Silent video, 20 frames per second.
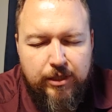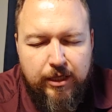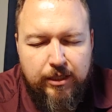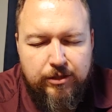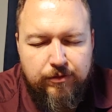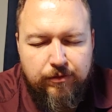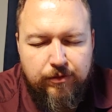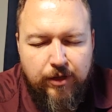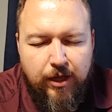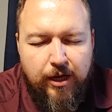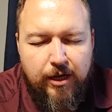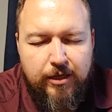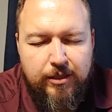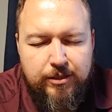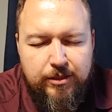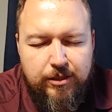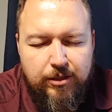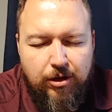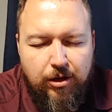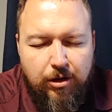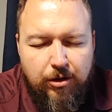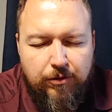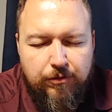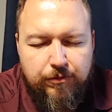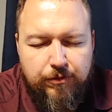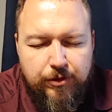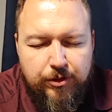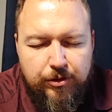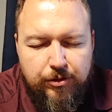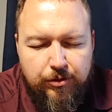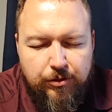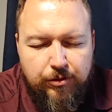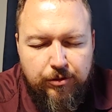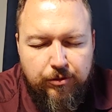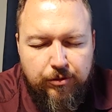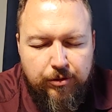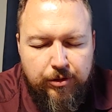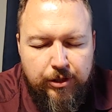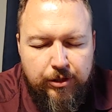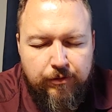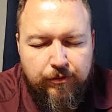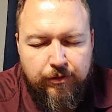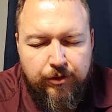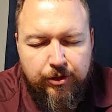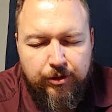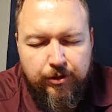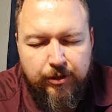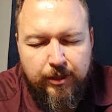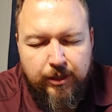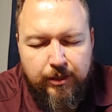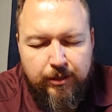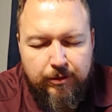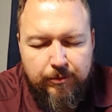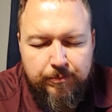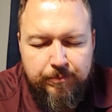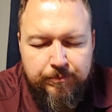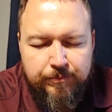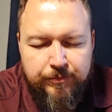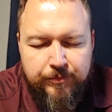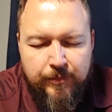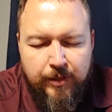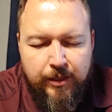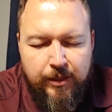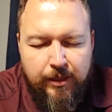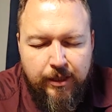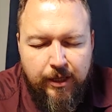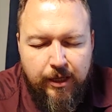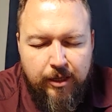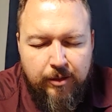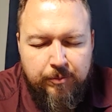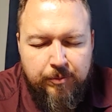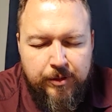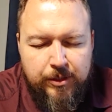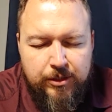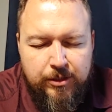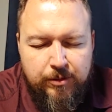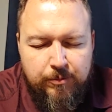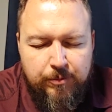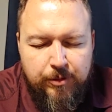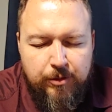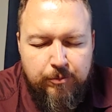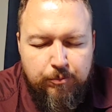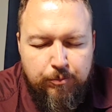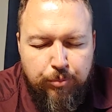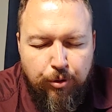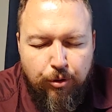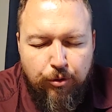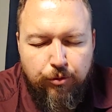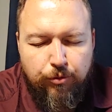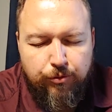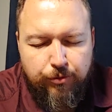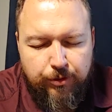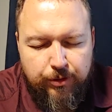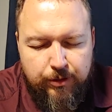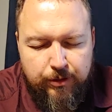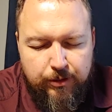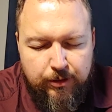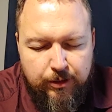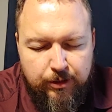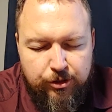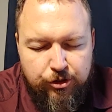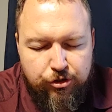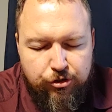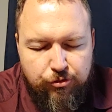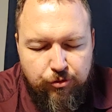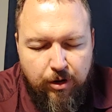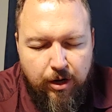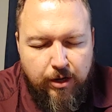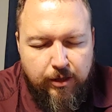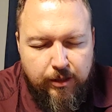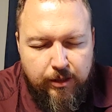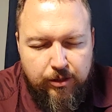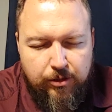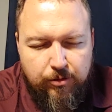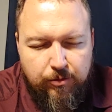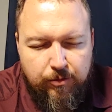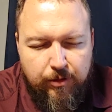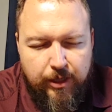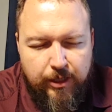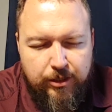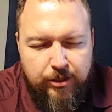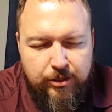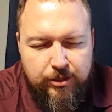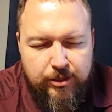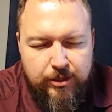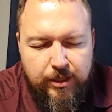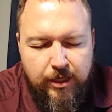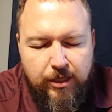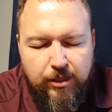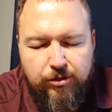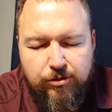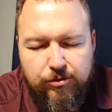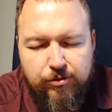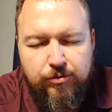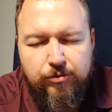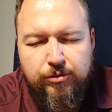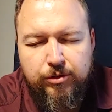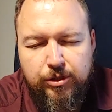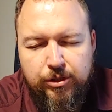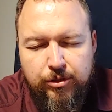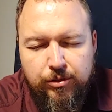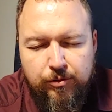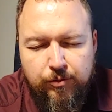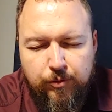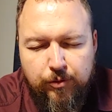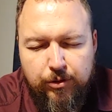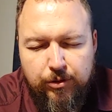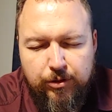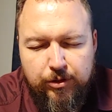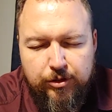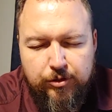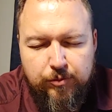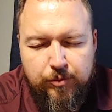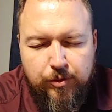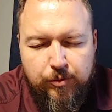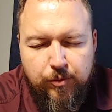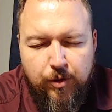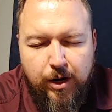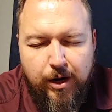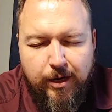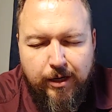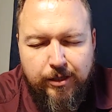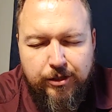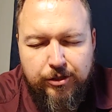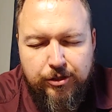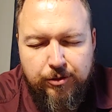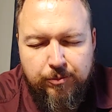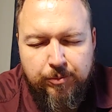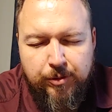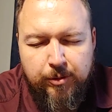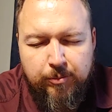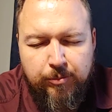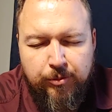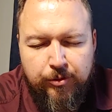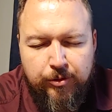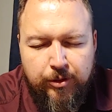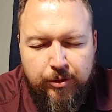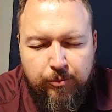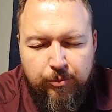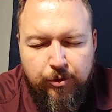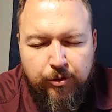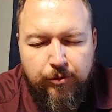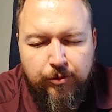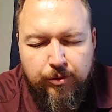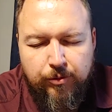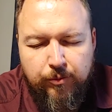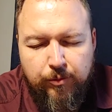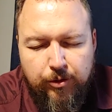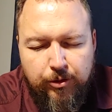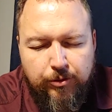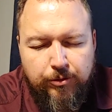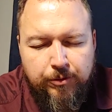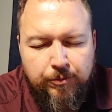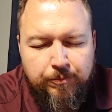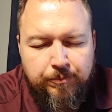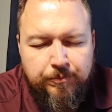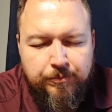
us, flaws and all, for your glory and for your kingdom. Help us to be bold, strong, and courageous, staying true to your word as we walk as your people in a broken world.